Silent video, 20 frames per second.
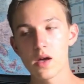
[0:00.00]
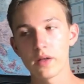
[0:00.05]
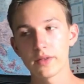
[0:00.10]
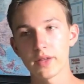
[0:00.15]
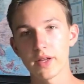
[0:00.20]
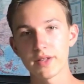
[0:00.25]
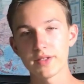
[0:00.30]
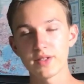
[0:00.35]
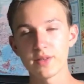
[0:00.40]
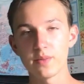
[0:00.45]

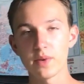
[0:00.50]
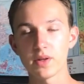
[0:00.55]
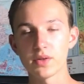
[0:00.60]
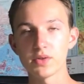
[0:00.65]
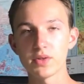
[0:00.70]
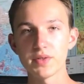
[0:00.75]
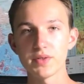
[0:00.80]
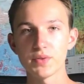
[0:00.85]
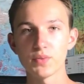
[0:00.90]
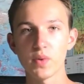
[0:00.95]
That's the main
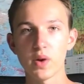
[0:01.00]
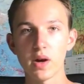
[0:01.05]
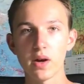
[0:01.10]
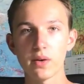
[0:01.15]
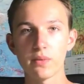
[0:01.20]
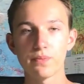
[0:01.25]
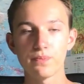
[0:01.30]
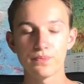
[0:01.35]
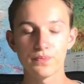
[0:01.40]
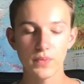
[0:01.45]
reason
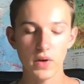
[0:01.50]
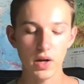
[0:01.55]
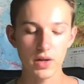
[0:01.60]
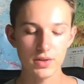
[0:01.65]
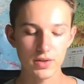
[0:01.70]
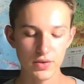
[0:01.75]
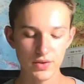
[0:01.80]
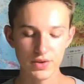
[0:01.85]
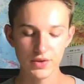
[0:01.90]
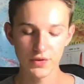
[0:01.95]
why I
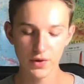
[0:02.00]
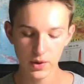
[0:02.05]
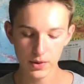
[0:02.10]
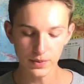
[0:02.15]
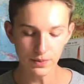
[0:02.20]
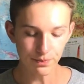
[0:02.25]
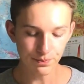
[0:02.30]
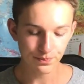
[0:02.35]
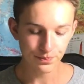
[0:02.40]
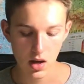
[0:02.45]
chose the
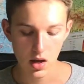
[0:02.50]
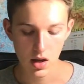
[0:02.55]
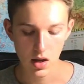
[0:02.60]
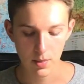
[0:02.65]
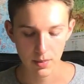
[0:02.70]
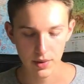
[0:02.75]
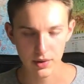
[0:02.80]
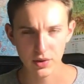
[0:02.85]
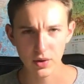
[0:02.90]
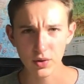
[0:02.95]
phone,
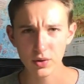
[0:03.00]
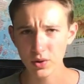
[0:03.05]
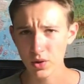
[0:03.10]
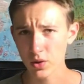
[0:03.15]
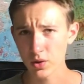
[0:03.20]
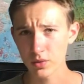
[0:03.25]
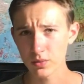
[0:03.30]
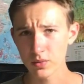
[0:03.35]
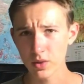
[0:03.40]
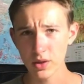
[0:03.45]
but
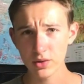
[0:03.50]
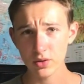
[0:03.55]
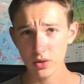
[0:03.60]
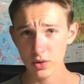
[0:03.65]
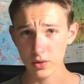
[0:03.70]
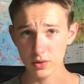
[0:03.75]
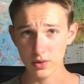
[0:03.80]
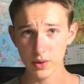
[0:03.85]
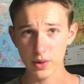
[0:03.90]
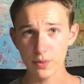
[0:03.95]
not
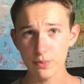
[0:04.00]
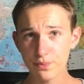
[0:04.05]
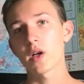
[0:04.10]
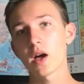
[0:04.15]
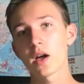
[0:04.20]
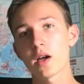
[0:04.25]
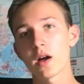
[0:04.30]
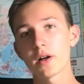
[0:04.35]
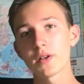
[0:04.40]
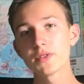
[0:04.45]
only.
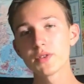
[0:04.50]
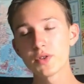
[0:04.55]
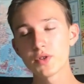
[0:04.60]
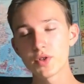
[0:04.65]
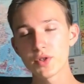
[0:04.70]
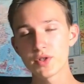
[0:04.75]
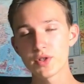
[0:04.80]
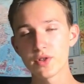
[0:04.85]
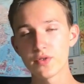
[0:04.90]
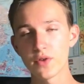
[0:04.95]
I also
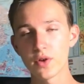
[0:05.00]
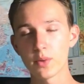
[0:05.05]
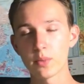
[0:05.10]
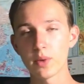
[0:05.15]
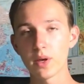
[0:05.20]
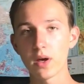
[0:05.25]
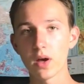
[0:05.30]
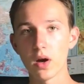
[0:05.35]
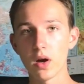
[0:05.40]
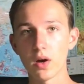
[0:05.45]
chose the phone
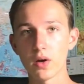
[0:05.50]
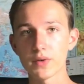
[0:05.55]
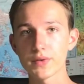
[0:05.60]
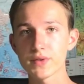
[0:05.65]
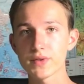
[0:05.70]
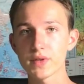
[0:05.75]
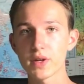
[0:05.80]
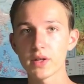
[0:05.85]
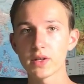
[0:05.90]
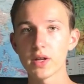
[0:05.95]

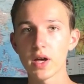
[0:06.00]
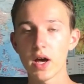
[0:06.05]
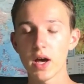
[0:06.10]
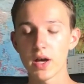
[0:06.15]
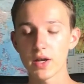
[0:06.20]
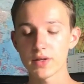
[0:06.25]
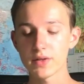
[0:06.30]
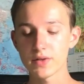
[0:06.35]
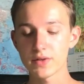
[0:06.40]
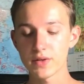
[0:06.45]
because it
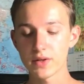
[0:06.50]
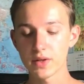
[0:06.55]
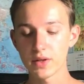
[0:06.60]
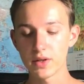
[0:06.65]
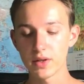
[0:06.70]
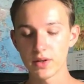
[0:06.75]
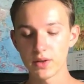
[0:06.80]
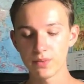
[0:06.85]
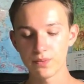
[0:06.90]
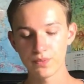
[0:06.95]
has
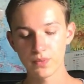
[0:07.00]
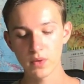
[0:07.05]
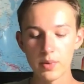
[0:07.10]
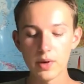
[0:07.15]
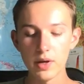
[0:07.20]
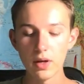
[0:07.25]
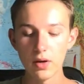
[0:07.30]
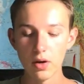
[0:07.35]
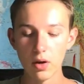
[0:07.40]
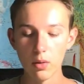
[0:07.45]
the
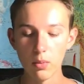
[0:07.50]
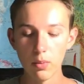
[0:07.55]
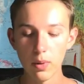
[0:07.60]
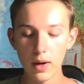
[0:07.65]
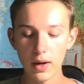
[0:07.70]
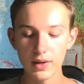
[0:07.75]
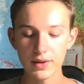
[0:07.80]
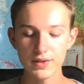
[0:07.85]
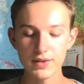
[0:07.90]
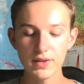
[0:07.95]
pretty
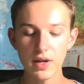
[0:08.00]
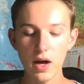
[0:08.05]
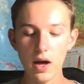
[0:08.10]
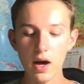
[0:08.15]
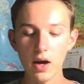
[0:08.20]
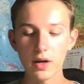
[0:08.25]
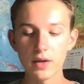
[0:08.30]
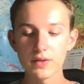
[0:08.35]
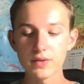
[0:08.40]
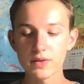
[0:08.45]
compact
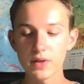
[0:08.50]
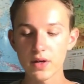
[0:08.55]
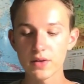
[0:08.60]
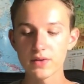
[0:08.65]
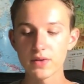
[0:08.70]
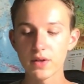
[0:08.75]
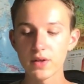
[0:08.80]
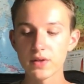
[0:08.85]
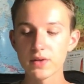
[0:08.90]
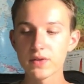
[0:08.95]
size. As
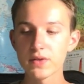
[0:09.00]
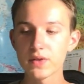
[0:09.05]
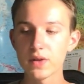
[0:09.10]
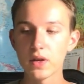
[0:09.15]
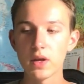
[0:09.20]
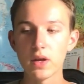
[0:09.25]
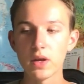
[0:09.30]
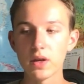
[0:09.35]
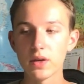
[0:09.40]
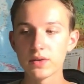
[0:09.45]
you can
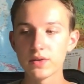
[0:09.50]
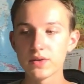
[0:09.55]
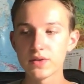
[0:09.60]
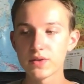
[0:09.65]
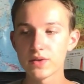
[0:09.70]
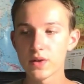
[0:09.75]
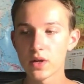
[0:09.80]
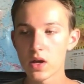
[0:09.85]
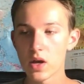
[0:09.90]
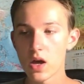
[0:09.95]
see,
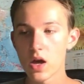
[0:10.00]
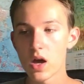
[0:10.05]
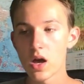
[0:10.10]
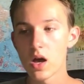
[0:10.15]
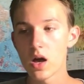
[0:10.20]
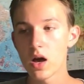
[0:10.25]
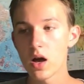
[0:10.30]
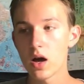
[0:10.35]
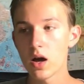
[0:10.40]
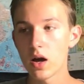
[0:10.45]
it's
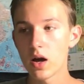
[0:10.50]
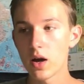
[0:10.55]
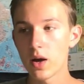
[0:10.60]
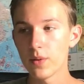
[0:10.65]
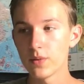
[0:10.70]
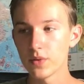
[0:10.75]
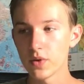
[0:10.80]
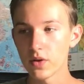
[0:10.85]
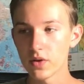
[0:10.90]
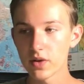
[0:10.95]

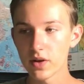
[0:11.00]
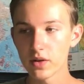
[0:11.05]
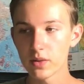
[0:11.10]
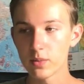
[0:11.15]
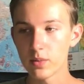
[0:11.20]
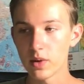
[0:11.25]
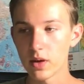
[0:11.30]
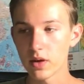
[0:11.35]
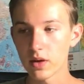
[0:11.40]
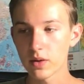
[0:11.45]
not that
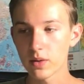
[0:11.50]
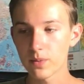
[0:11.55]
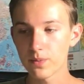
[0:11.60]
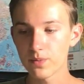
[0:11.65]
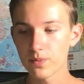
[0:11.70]
big.